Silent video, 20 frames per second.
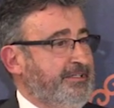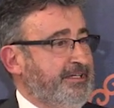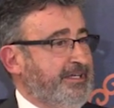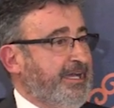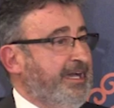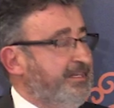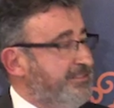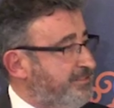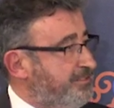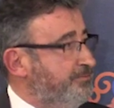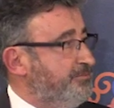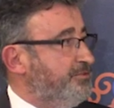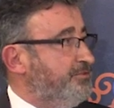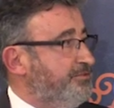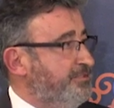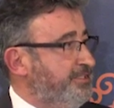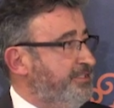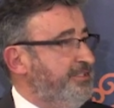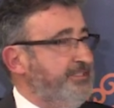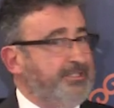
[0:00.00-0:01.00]
accustomed
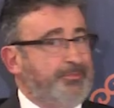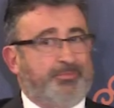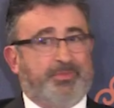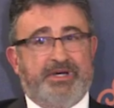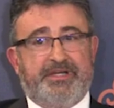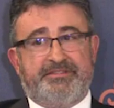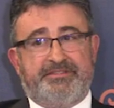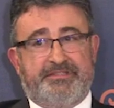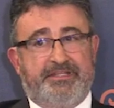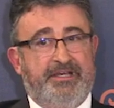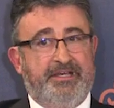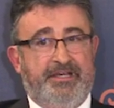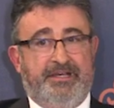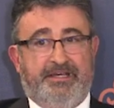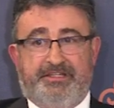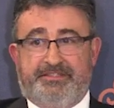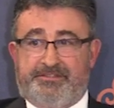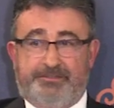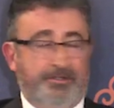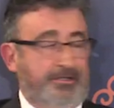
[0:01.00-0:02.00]
to see in the past
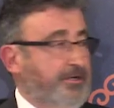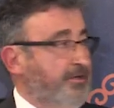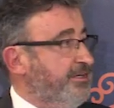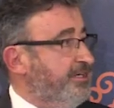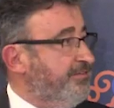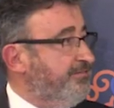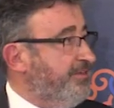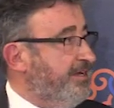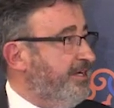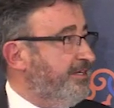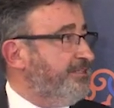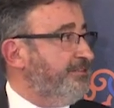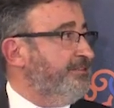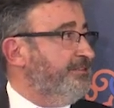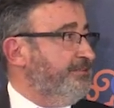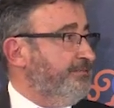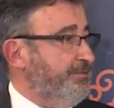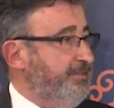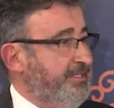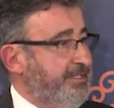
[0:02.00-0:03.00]
is no longer valid.
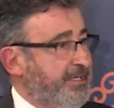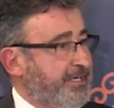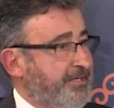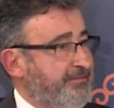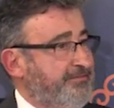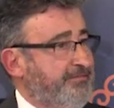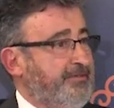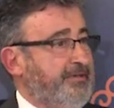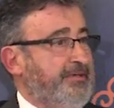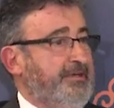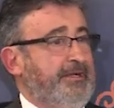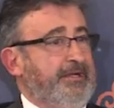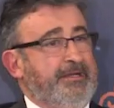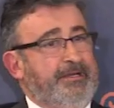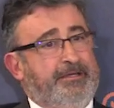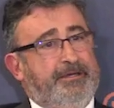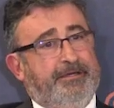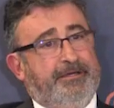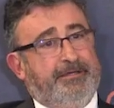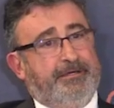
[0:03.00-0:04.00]
We have
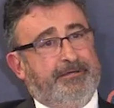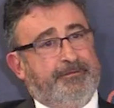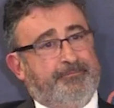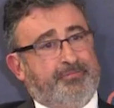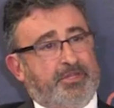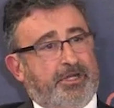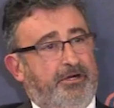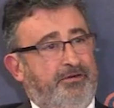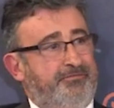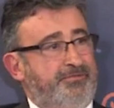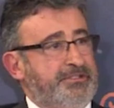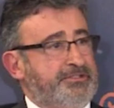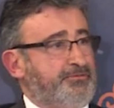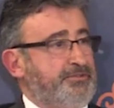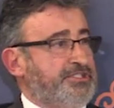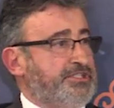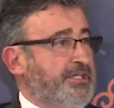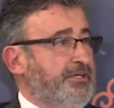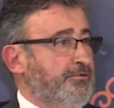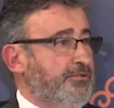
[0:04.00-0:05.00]

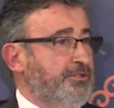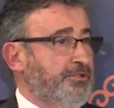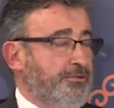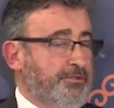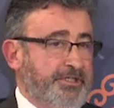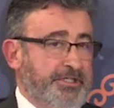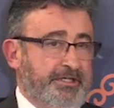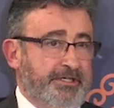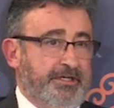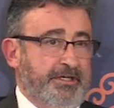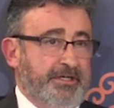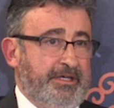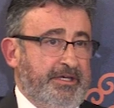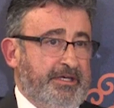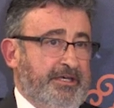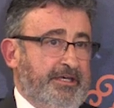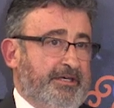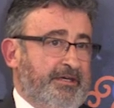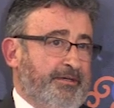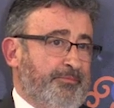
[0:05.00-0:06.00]
conflicts which are ongoing,
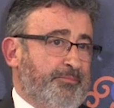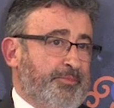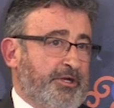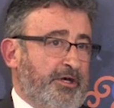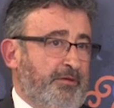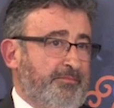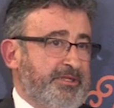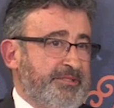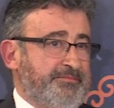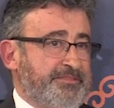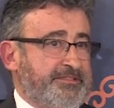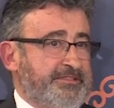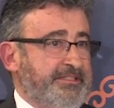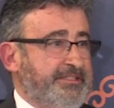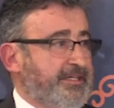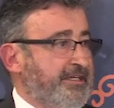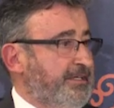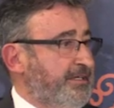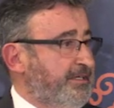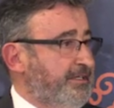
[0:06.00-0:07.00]
problems
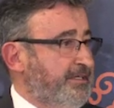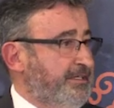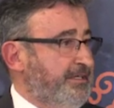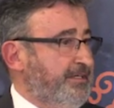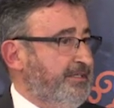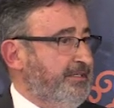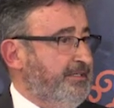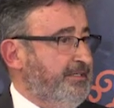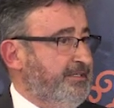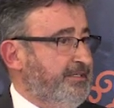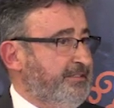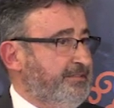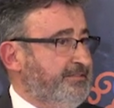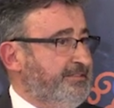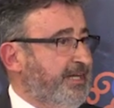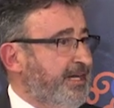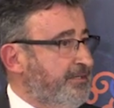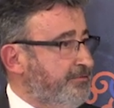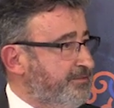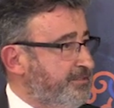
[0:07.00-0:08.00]
that are
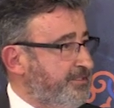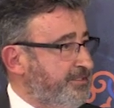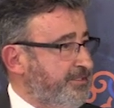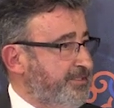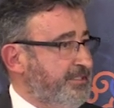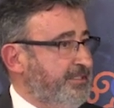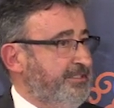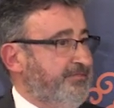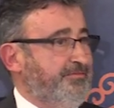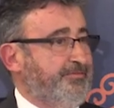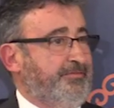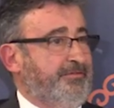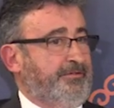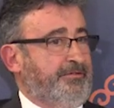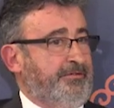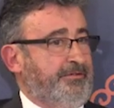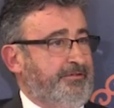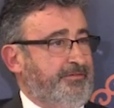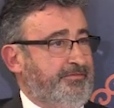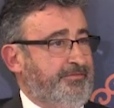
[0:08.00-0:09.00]
daunting
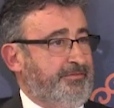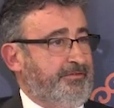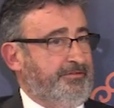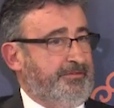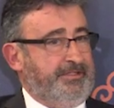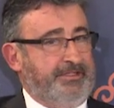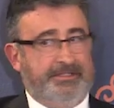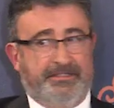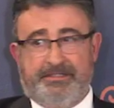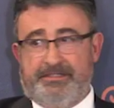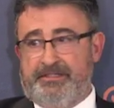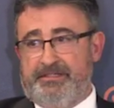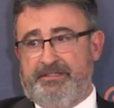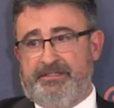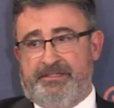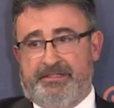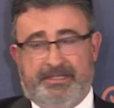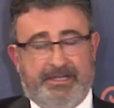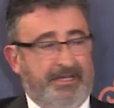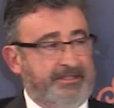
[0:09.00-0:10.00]
for
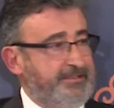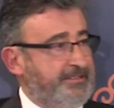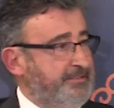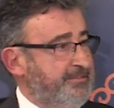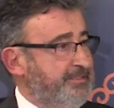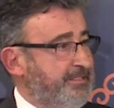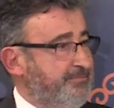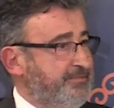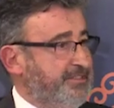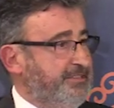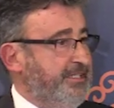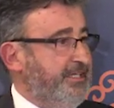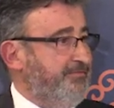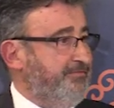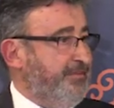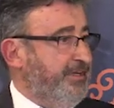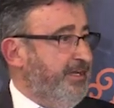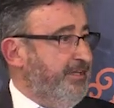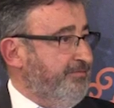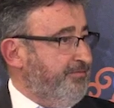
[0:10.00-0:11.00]
the countries
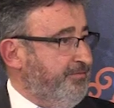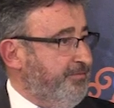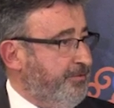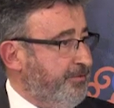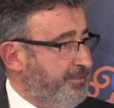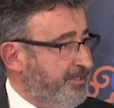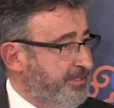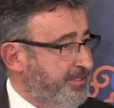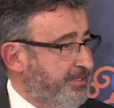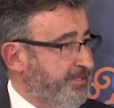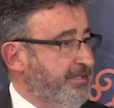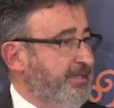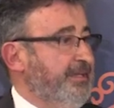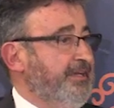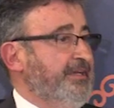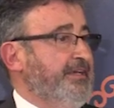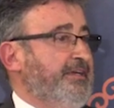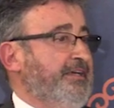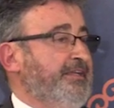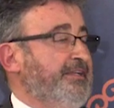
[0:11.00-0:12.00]
themselves and for the
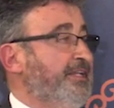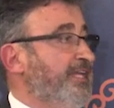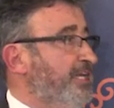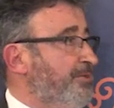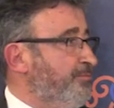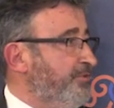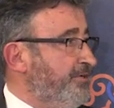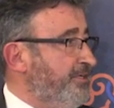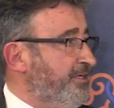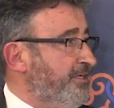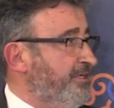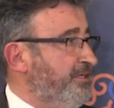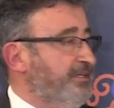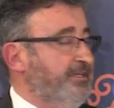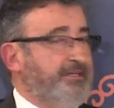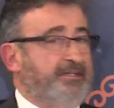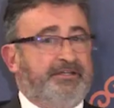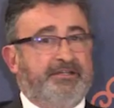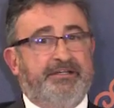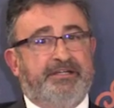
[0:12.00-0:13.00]

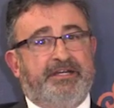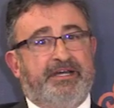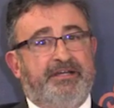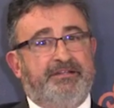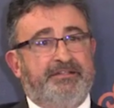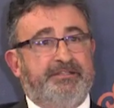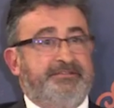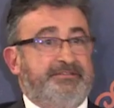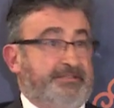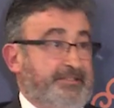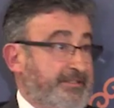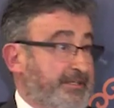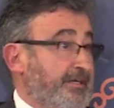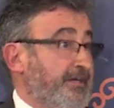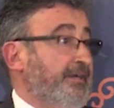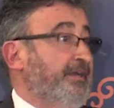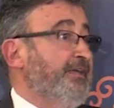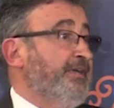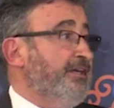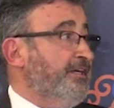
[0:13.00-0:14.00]
neighboring countries. There
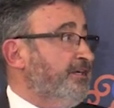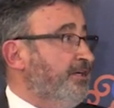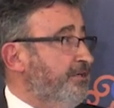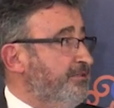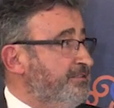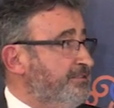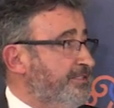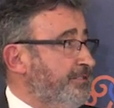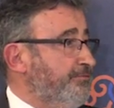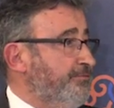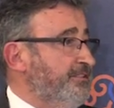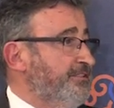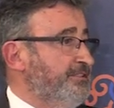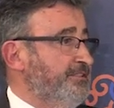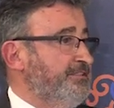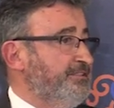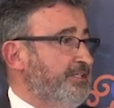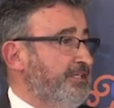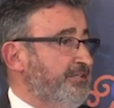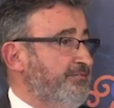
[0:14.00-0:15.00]
are
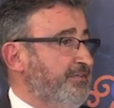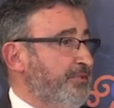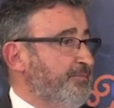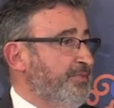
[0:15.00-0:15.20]
consequences and